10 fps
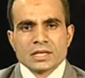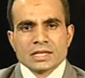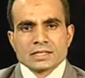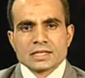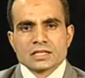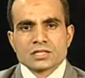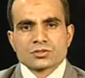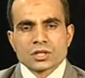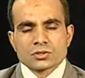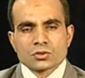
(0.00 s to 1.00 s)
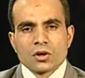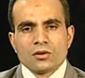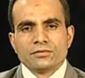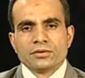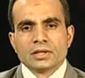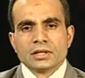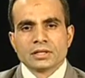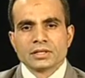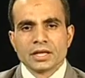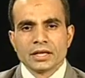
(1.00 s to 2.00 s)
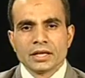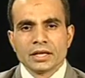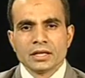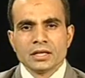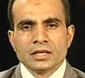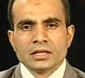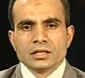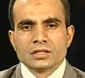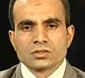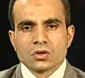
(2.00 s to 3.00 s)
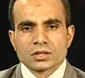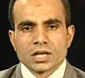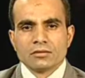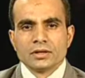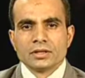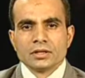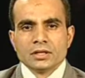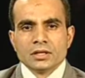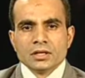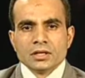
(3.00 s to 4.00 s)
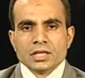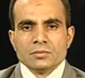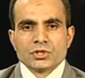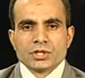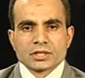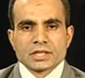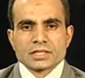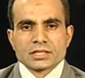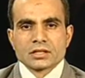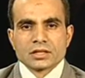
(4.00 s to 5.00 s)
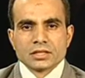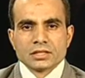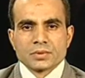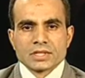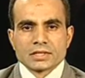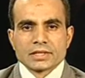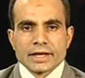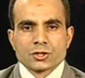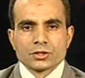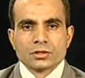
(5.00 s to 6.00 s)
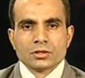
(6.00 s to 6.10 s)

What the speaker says: Since the structure of DNA is not our immediate concern in the present lecture,